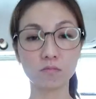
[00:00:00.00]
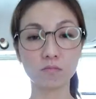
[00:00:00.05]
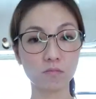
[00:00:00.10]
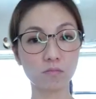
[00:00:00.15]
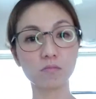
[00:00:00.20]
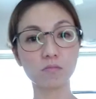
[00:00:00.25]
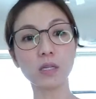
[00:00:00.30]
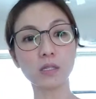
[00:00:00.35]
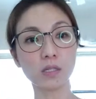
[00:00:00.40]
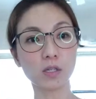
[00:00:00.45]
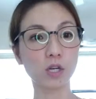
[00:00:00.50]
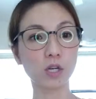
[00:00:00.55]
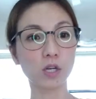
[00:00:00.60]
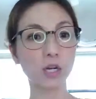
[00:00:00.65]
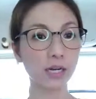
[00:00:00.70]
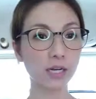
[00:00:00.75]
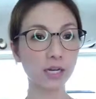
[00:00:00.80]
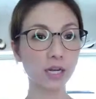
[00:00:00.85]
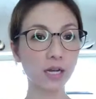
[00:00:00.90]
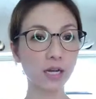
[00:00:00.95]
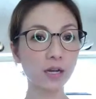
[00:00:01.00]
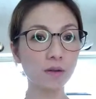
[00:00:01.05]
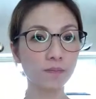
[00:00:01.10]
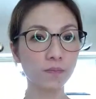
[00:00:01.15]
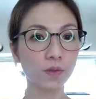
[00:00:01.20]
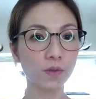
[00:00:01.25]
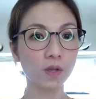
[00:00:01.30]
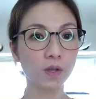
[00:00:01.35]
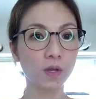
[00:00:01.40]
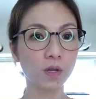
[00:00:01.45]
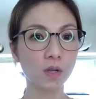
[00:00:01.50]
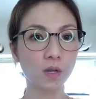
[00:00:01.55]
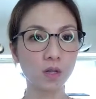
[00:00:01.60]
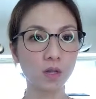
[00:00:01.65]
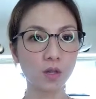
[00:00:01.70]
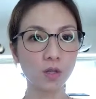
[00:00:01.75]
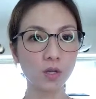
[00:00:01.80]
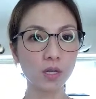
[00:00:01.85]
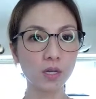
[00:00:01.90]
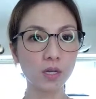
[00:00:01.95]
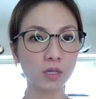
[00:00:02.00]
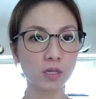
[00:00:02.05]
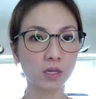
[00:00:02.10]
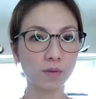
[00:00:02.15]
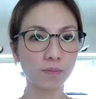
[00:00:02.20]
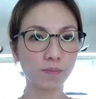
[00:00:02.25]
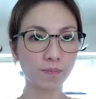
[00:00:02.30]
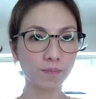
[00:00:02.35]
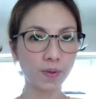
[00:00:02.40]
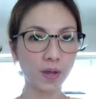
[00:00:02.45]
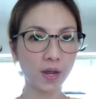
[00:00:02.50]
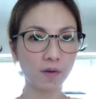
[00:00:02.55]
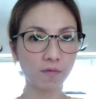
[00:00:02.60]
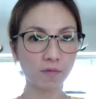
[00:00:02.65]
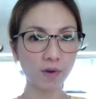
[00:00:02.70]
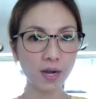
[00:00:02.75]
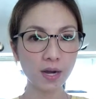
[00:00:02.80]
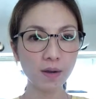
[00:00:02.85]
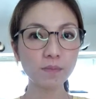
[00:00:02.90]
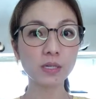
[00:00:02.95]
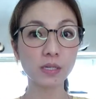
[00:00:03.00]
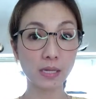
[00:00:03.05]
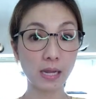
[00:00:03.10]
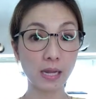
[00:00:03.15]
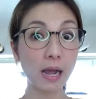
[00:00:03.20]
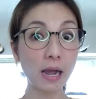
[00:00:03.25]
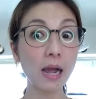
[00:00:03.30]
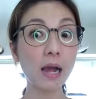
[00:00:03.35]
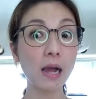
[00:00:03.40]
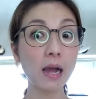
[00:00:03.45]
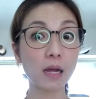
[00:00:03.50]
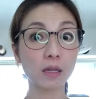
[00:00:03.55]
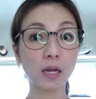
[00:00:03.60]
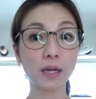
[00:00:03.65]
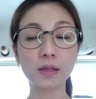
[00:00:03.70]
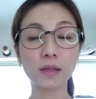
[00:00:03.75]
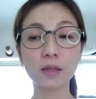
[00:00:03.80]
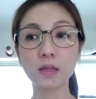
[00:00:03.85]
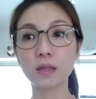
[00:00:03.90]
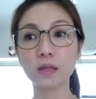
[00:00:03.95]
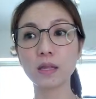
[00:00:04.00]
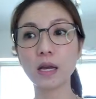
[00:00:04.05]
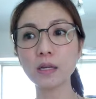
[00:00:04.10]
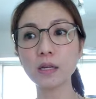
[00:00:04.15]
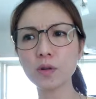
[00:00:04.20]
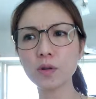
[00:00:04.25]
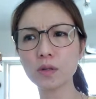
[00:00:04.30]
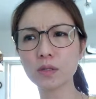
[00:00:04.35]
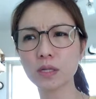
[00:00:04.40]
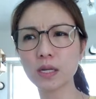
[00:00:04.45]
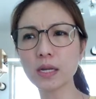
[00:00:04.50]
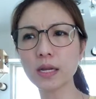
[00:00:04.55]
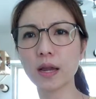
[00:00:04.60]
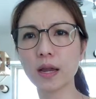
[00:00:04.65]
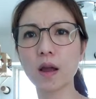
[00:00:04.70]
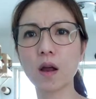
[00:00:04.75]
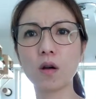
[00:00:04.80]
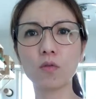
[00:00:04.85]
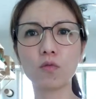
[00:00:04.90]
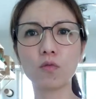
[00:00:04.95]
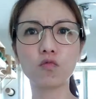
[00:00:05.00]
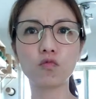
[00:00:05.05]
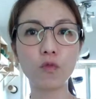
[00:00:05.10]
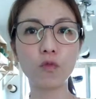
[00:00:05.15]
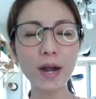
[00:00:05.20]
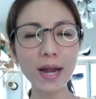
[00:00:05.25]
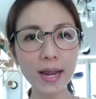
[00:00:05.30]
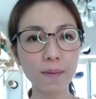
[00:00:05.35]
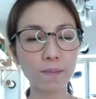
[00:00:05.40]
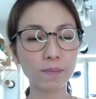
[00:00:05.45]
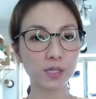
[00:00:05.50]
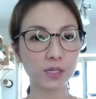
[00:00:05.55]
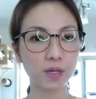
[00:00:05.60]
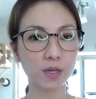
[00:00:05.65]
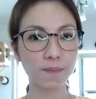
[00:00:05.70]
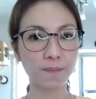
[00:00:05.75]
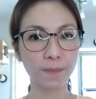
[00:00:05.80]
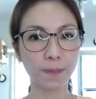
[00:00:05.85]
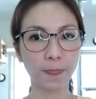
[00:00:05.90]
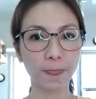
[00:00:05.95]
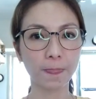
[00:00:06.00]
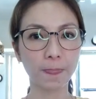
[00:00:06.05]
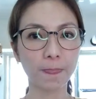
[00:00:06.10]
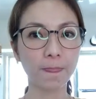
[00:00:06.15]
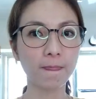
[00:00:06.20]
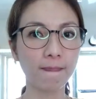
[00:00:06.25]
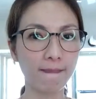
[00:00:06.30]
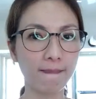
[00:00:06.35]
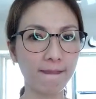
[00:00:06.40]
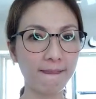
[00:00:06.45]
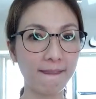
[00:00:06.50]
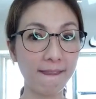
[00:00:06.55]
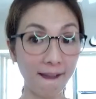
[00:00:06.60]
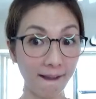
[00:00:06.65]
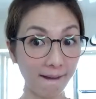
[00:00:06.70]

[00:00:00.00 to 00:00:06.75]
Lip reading: That's a good idea. Look into pet ramps. Yeah, that's what I was thinking. Ramps. Yeah.